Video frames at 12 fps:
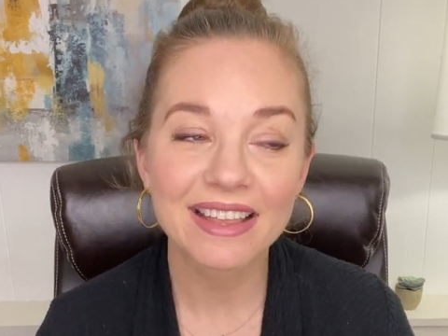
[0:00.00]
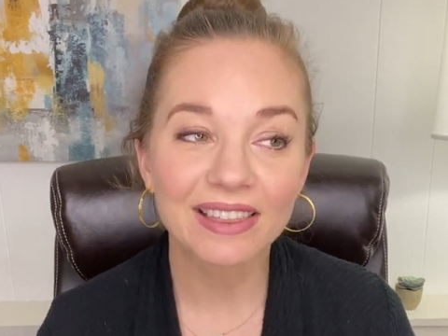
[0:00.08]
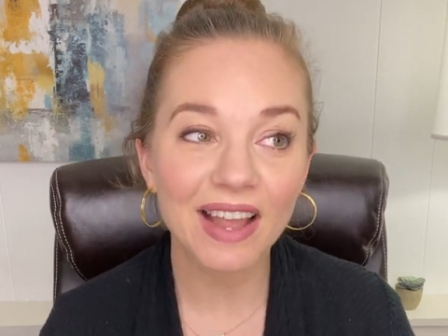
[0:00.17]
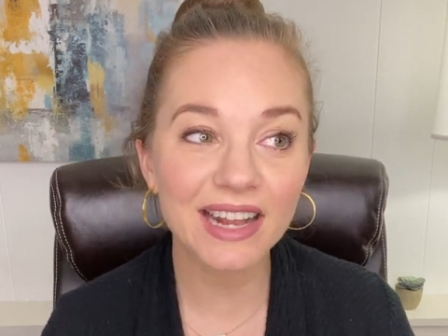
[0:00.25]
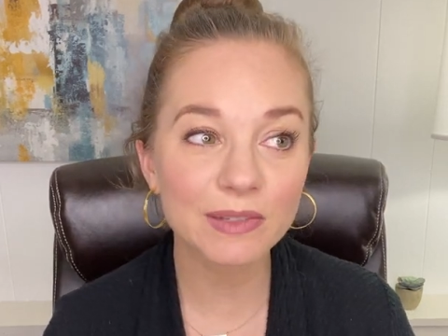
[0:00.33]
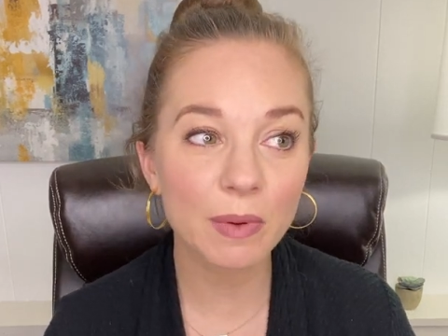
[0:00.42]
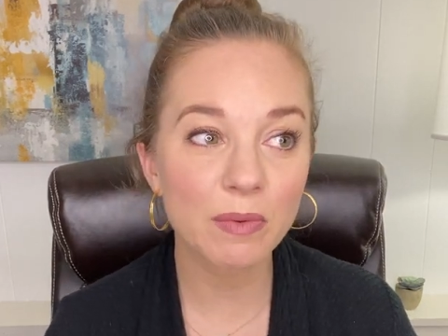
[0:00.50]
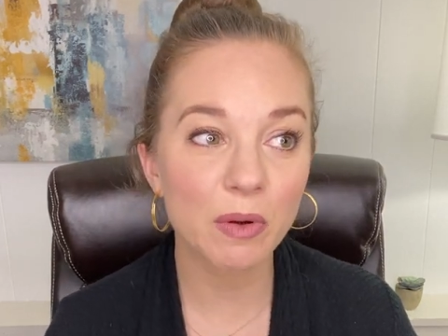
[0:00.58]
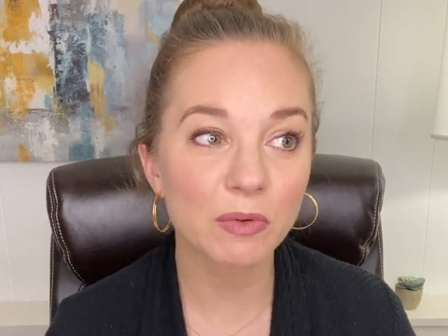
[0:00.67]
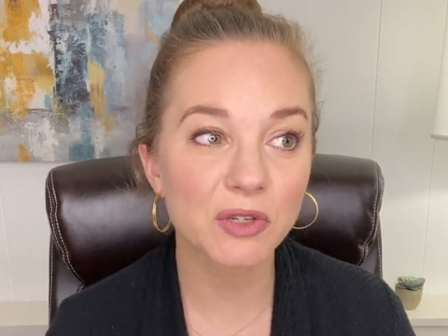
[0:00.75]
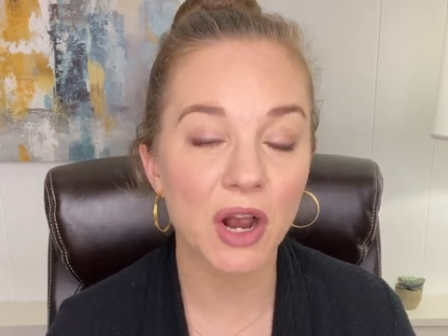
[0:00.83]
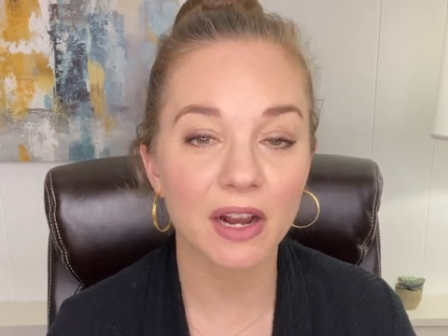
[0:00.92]
Last week we
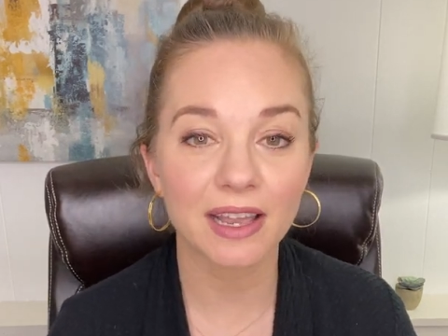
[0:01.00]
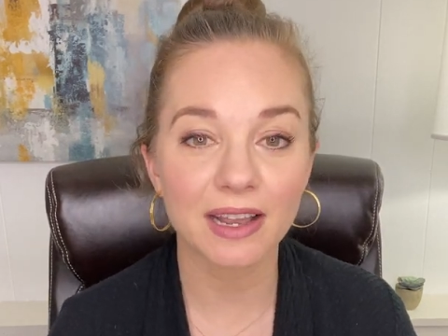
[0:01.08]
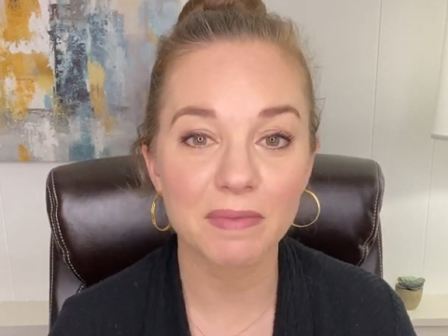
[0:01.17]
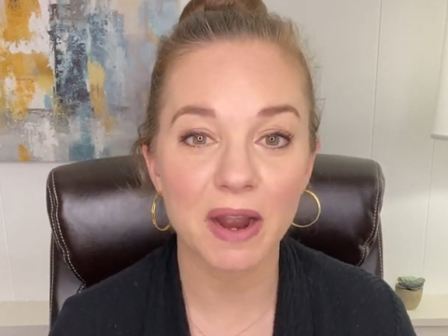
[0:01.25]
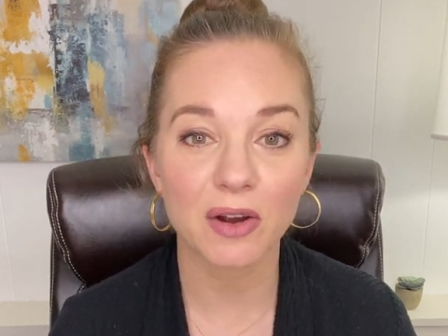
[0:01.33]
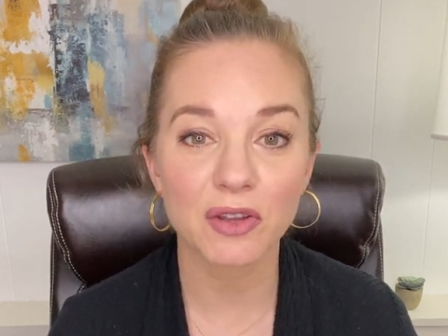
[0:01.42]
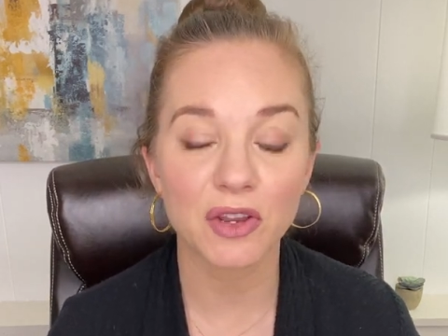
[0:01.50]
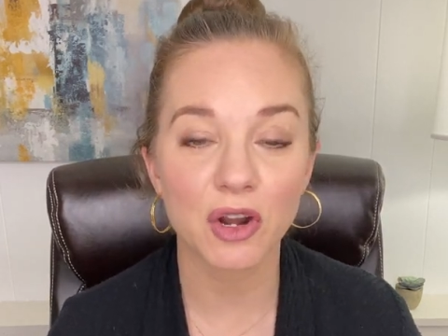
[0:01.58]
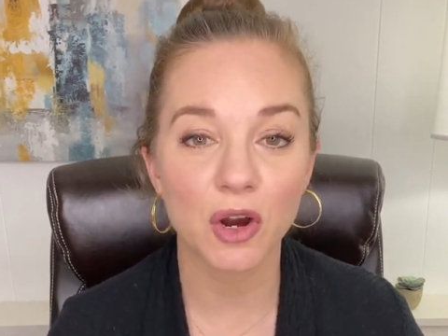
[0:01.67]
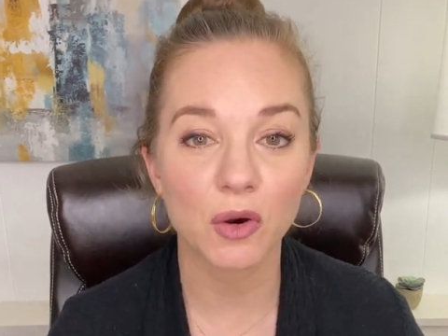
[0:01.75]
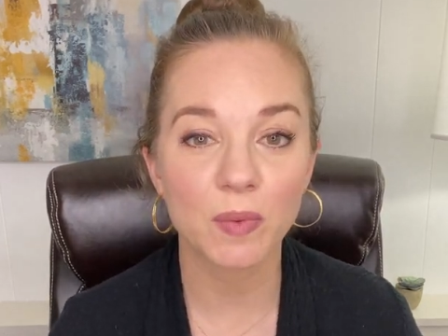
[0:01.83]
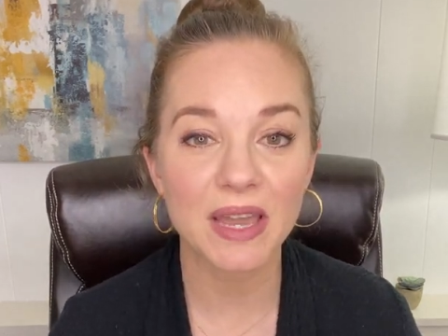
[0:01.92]
were talking about,
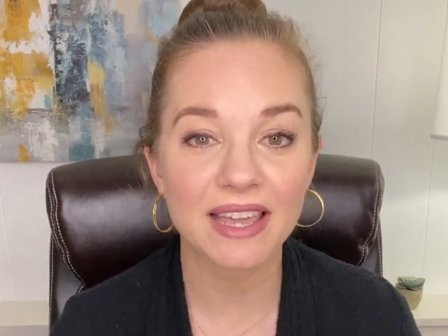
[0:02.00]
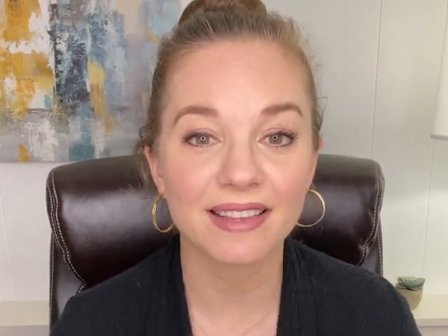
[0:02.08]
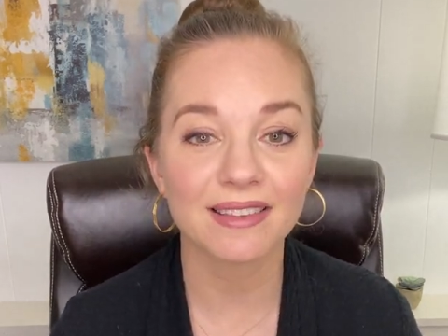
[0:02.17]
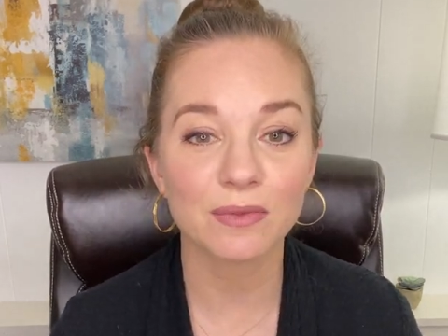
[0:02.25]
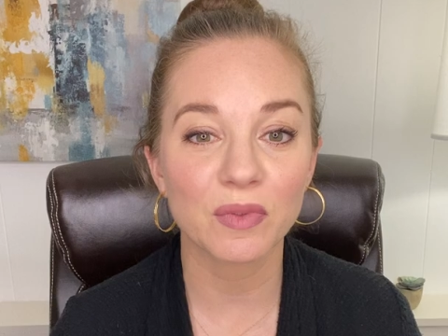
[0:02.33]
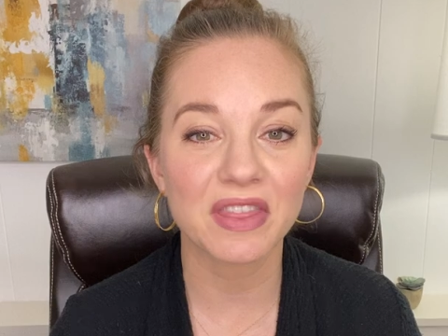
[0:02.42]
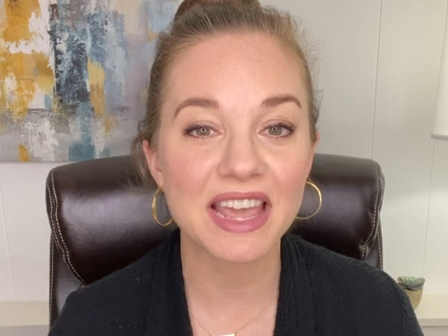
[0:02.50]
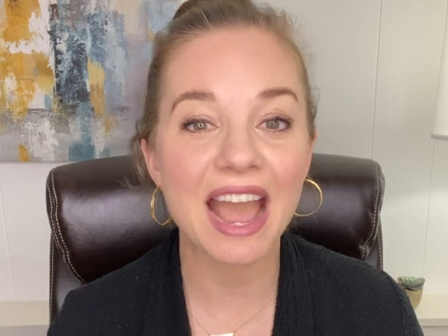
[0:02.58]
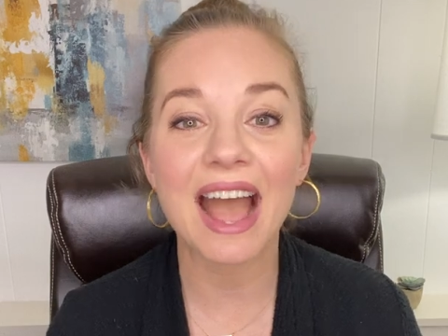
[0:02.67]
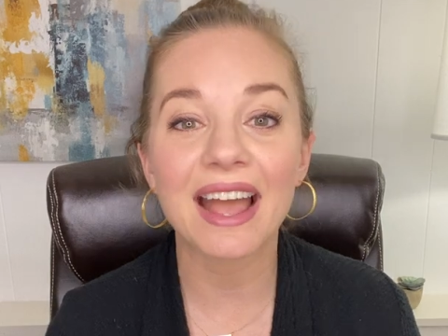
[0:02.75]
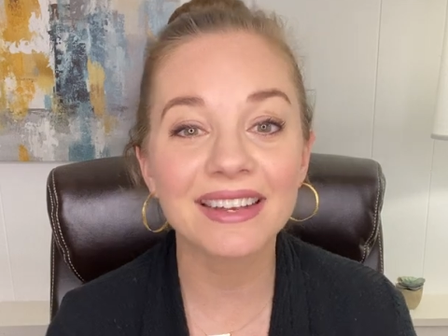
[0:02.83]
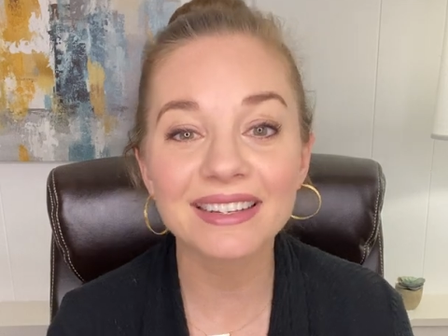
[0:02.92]
the
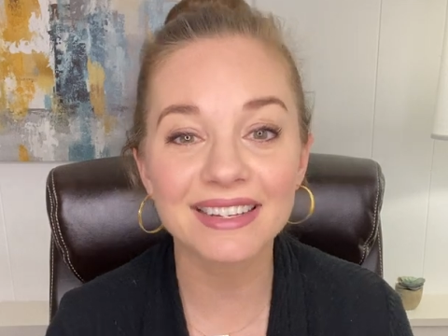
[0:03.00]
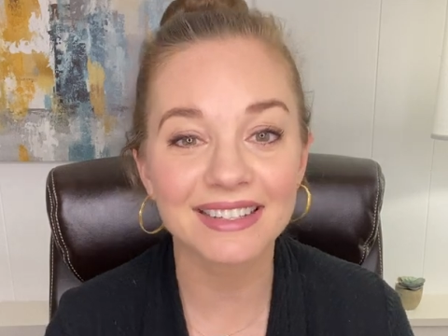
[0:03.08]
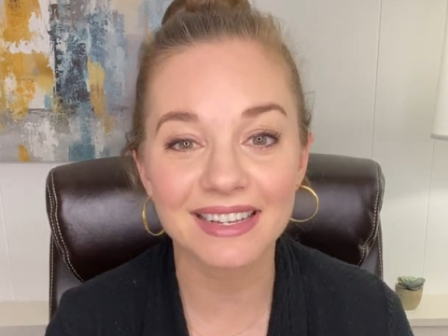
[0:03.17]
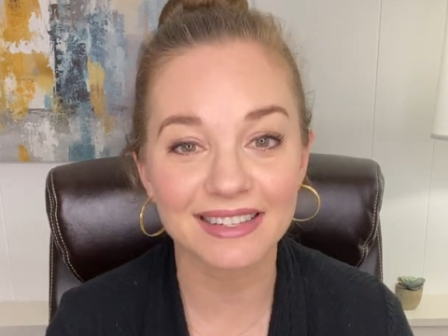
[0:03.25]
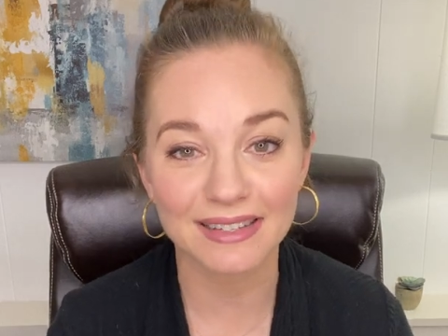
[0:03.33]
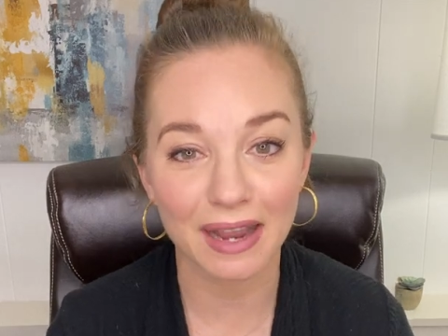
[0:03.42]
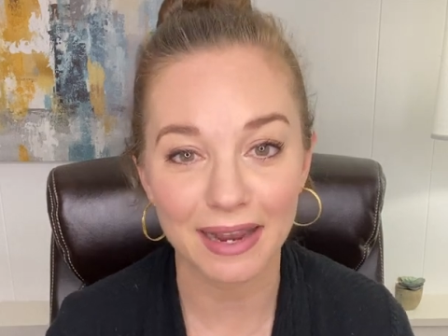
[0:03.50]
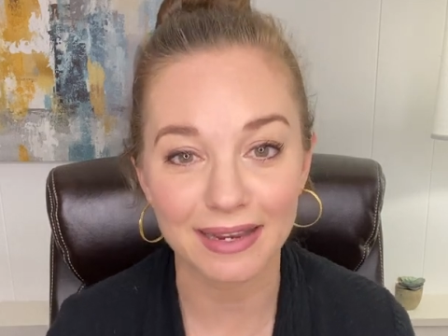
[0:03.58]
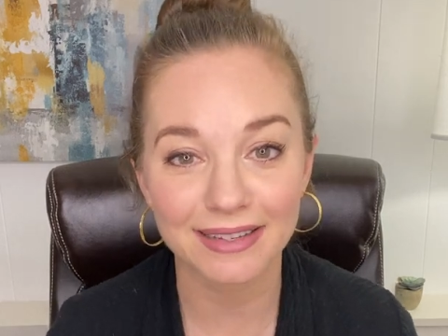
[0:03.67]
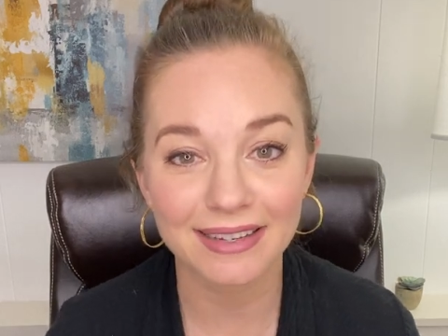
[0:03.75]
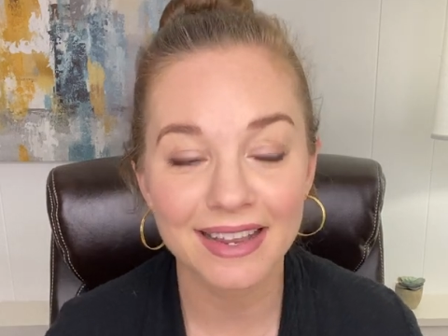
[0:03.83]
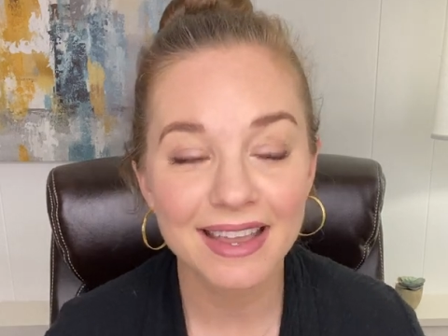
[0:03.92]
end is in
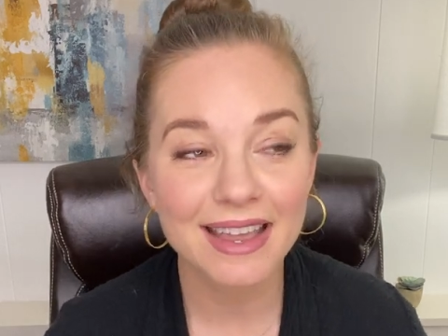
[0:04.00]
sight.